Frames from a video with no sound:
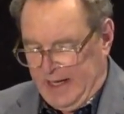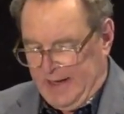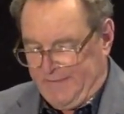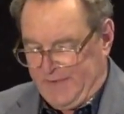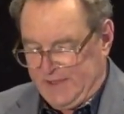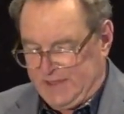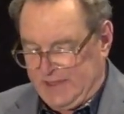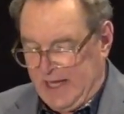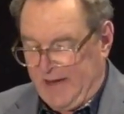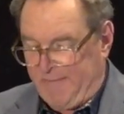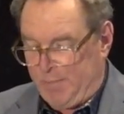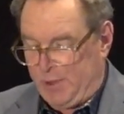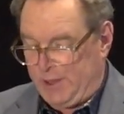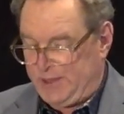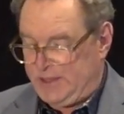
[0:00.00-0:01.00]
If the
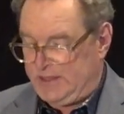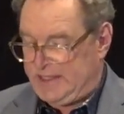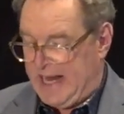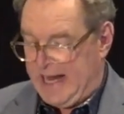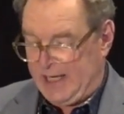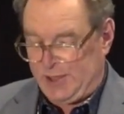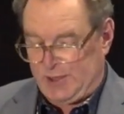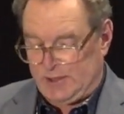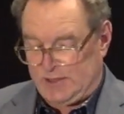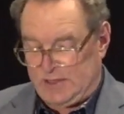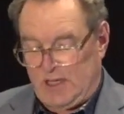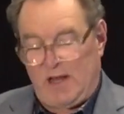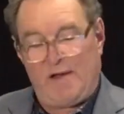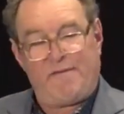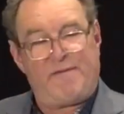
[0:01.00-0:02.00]
staff person's
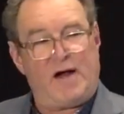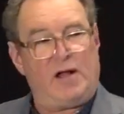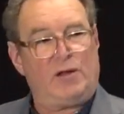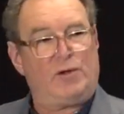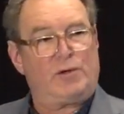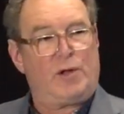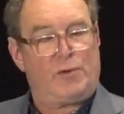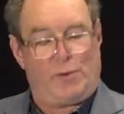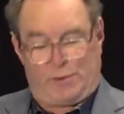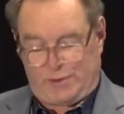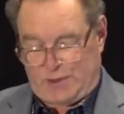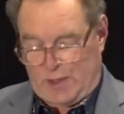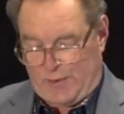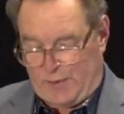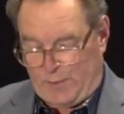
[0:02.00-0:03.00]
actions followed
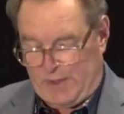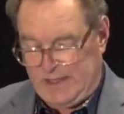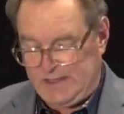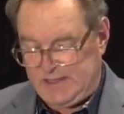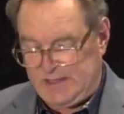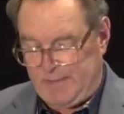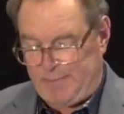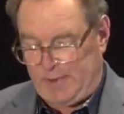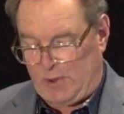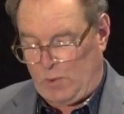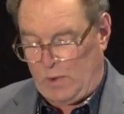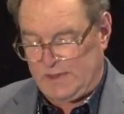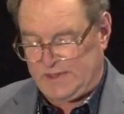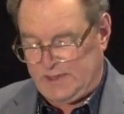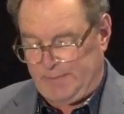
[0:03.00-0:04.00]
those 3
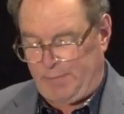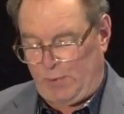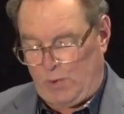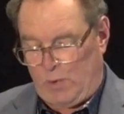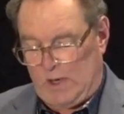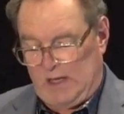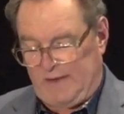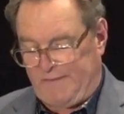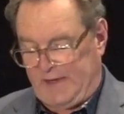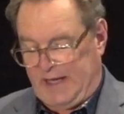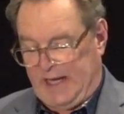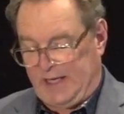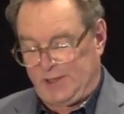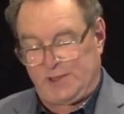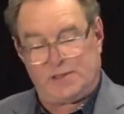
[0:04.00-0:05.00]
simple
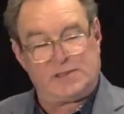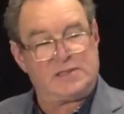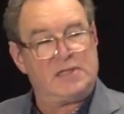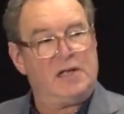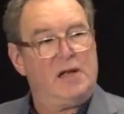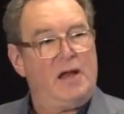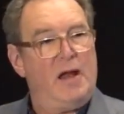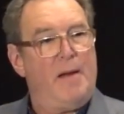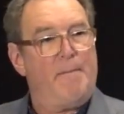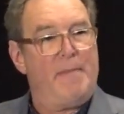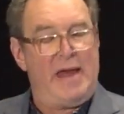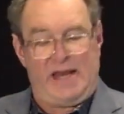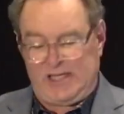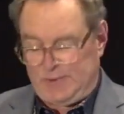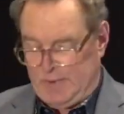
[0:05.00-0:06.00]
qualifications,
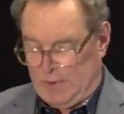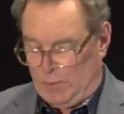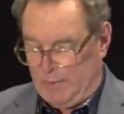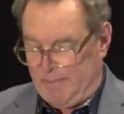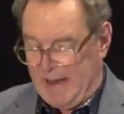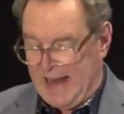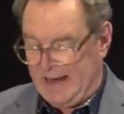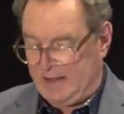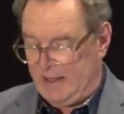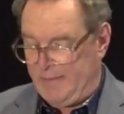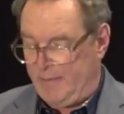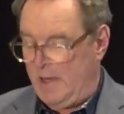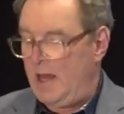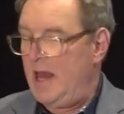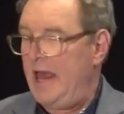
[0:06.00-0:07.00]
management would back
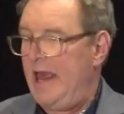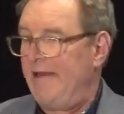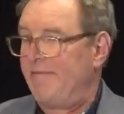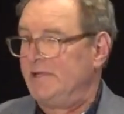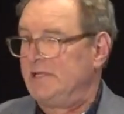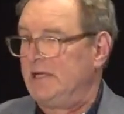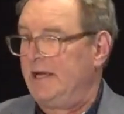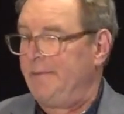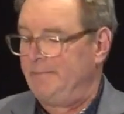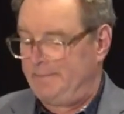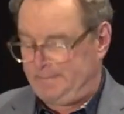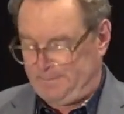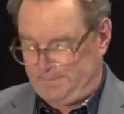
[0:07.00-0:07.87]
them every time.